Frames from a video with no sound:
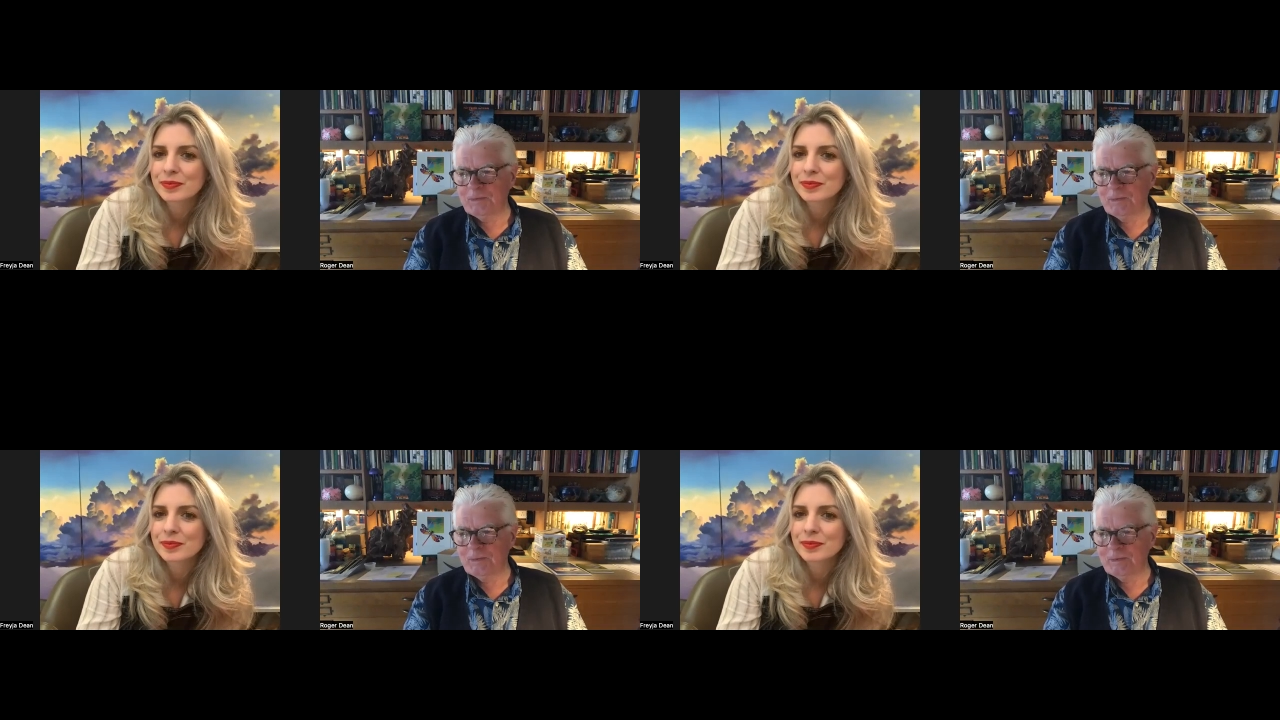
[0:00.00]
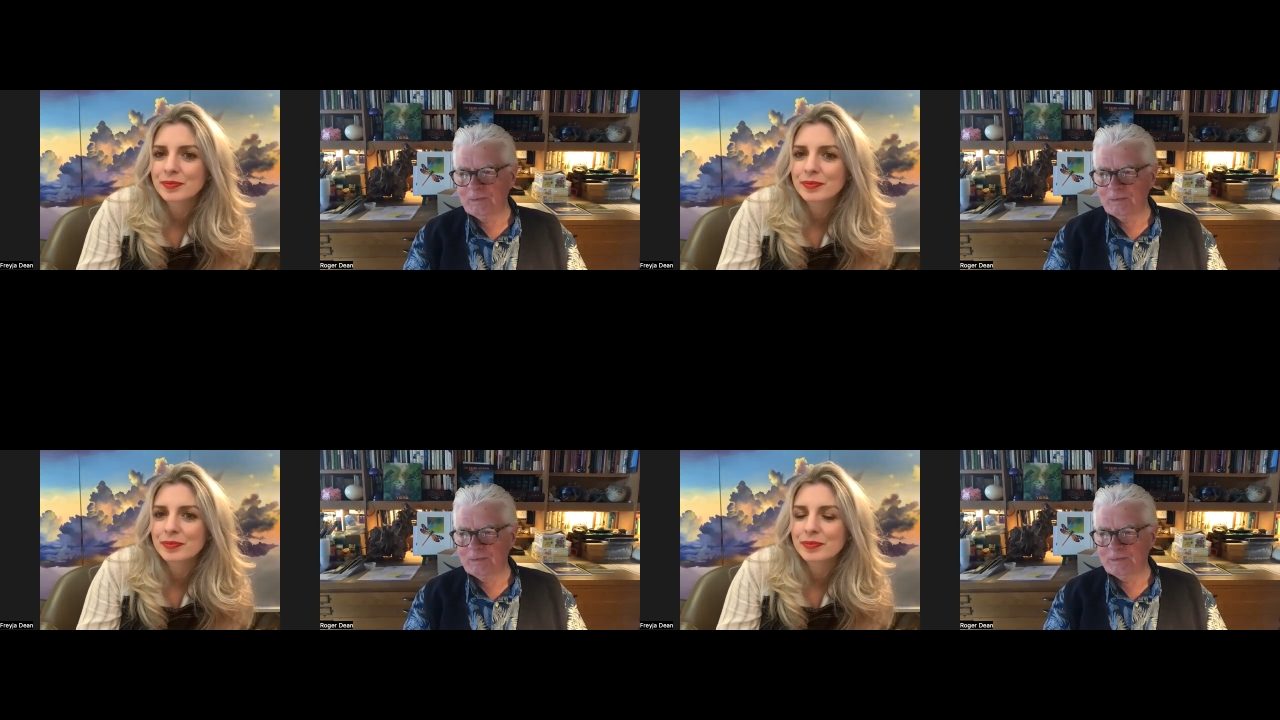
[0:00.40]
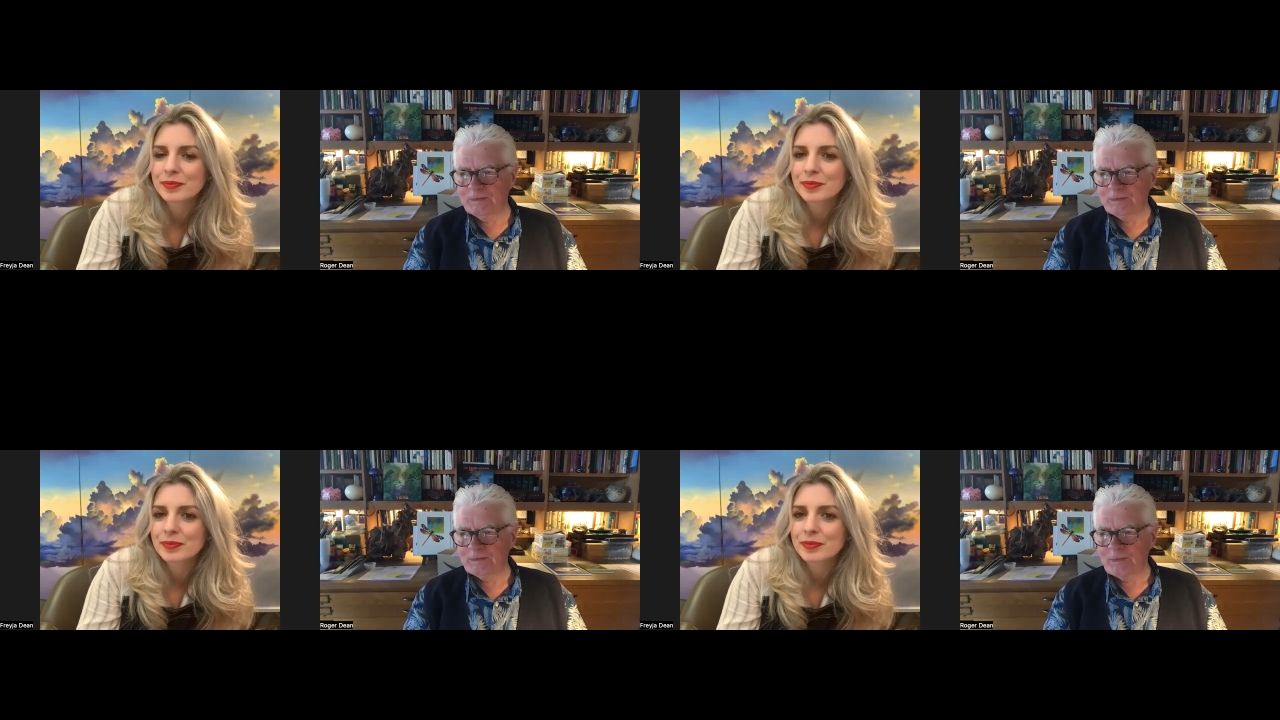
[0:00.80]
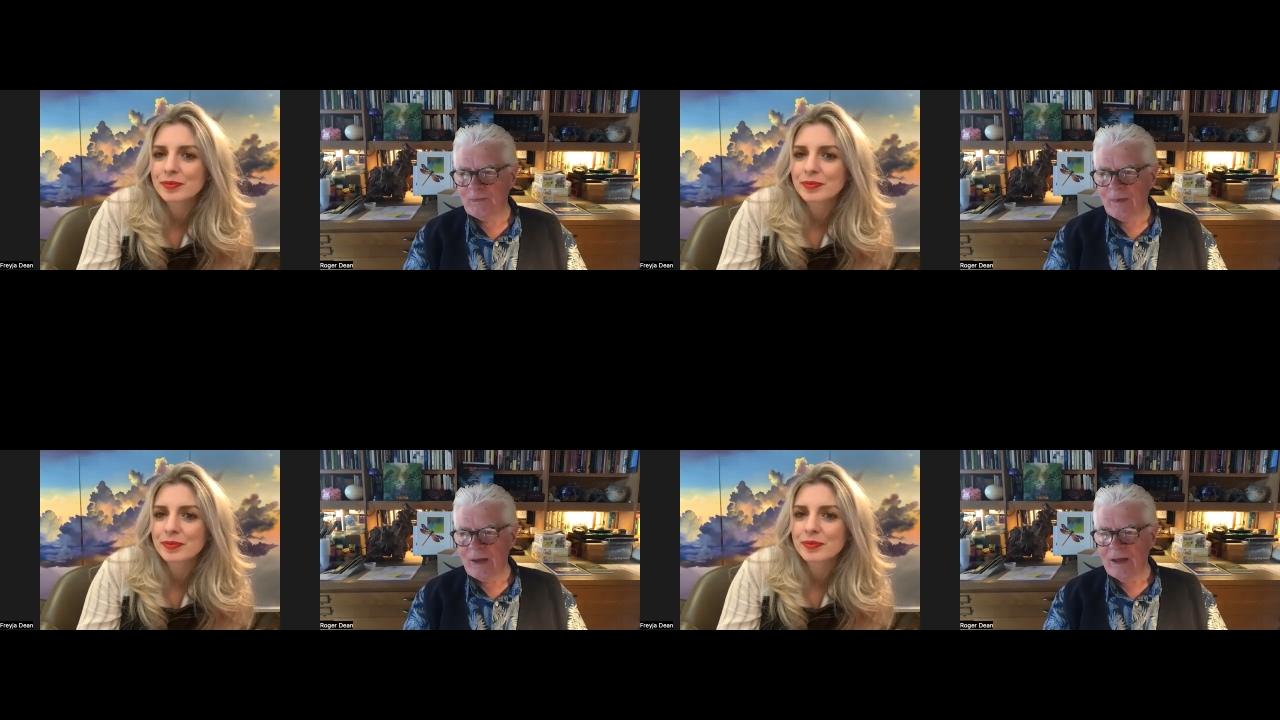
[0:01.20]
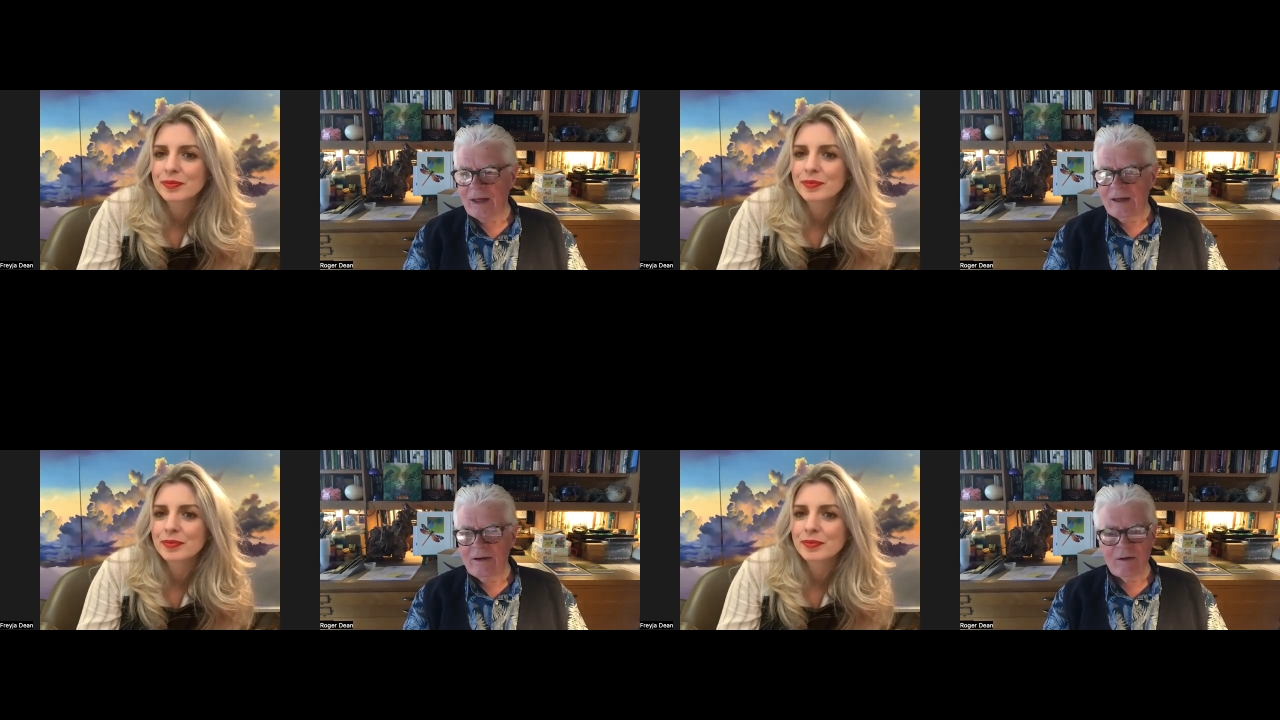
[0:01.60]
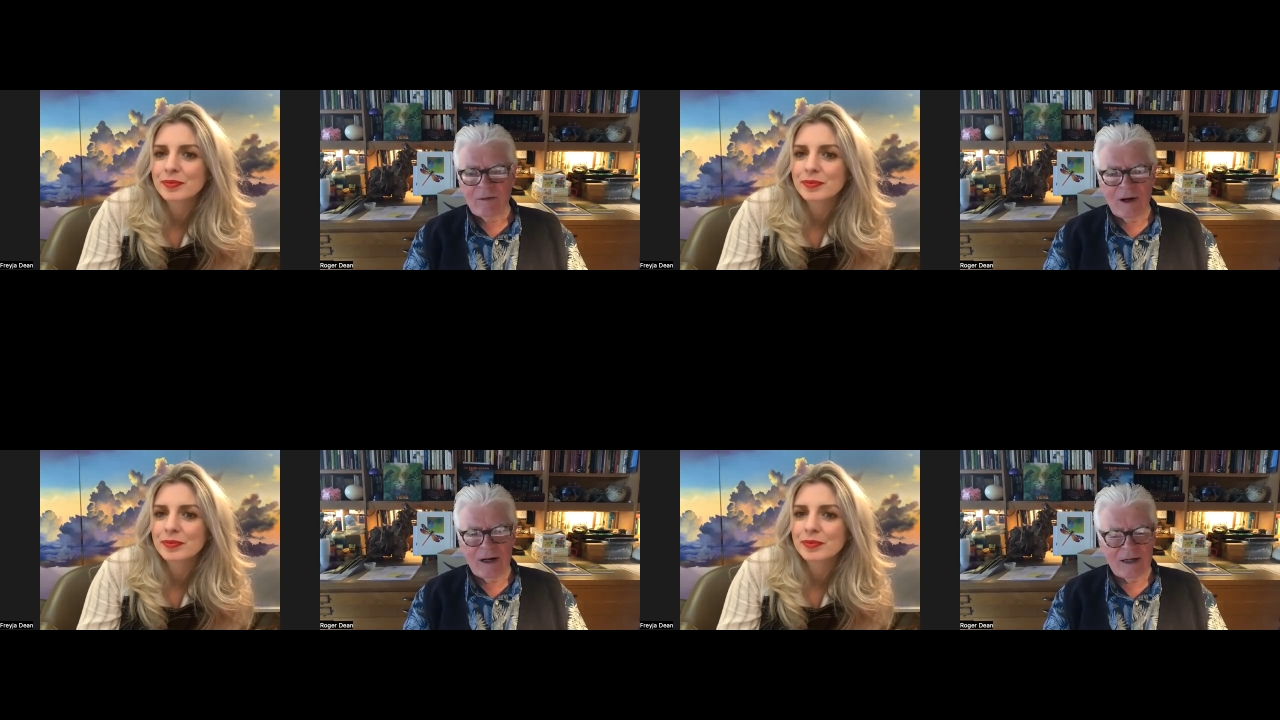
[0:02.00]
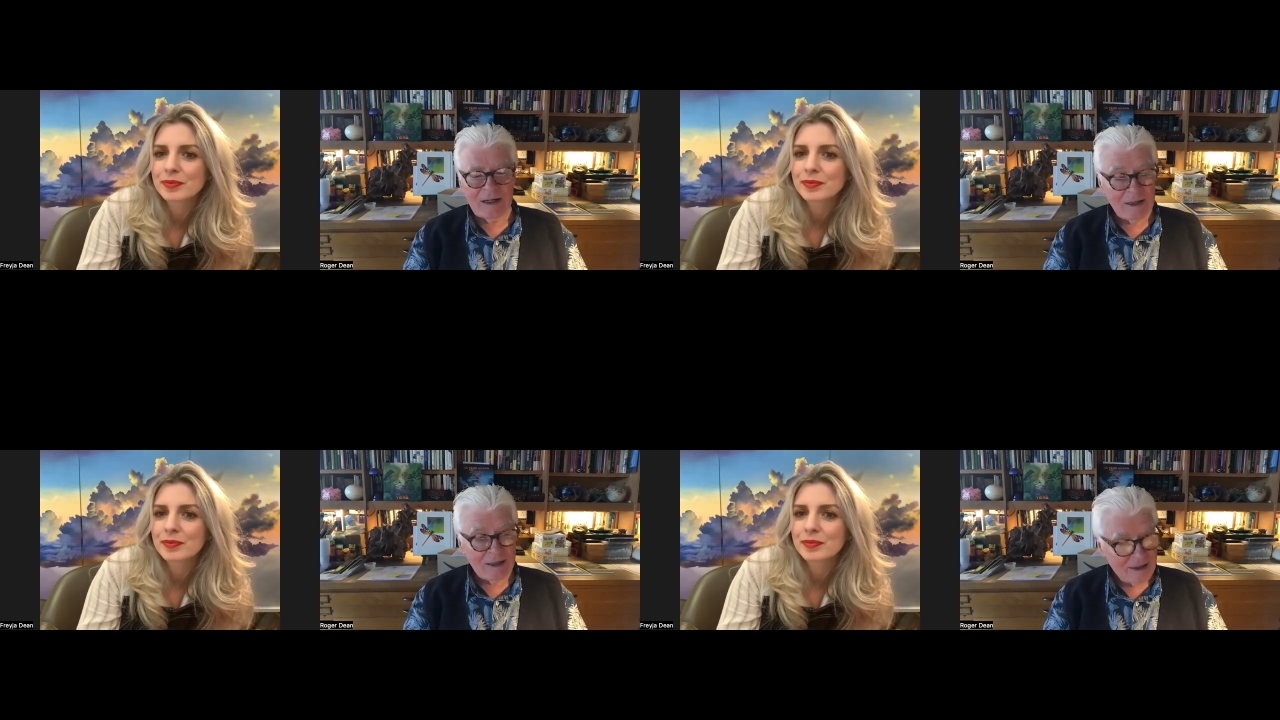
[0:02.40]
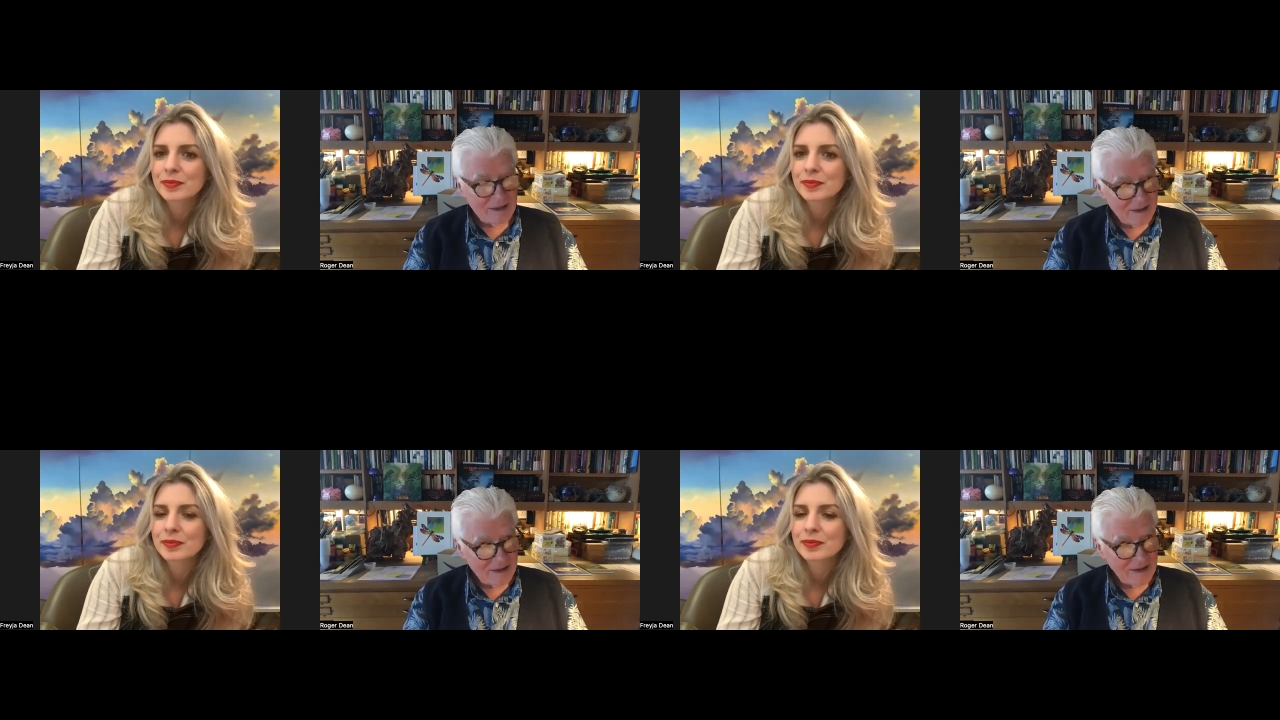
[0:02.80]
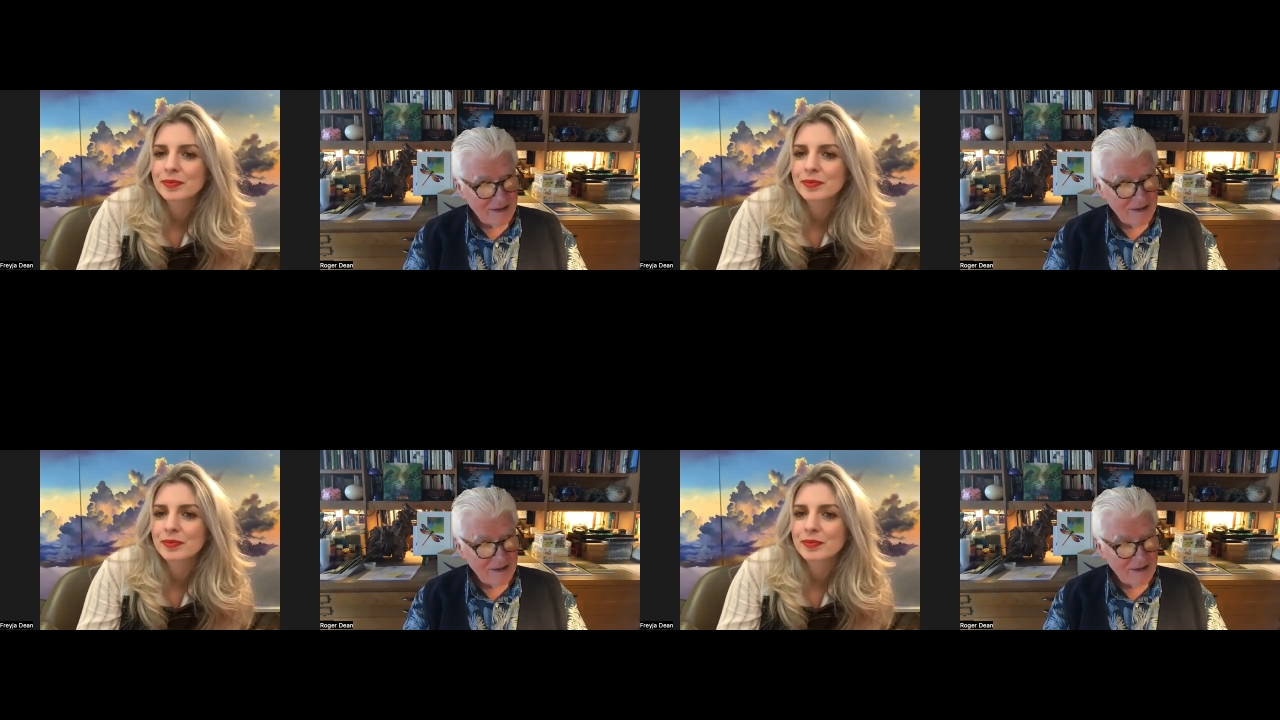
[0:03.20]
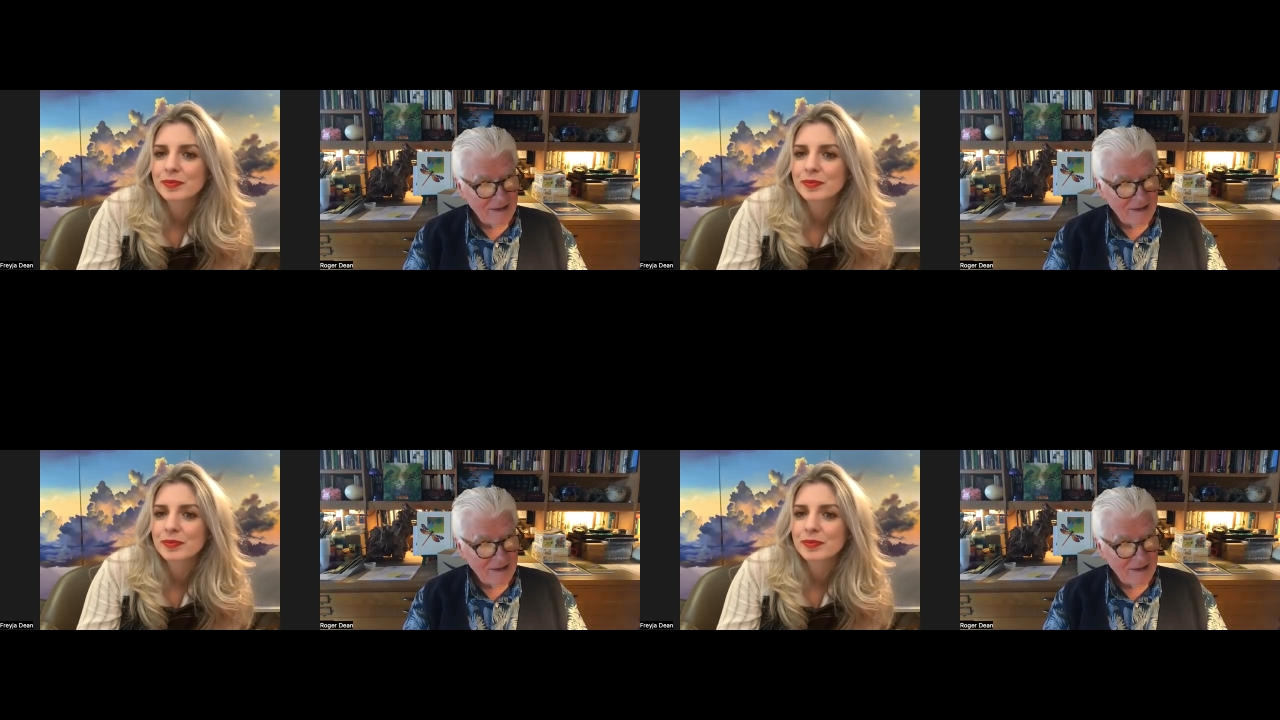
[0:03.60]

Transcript: [no speech]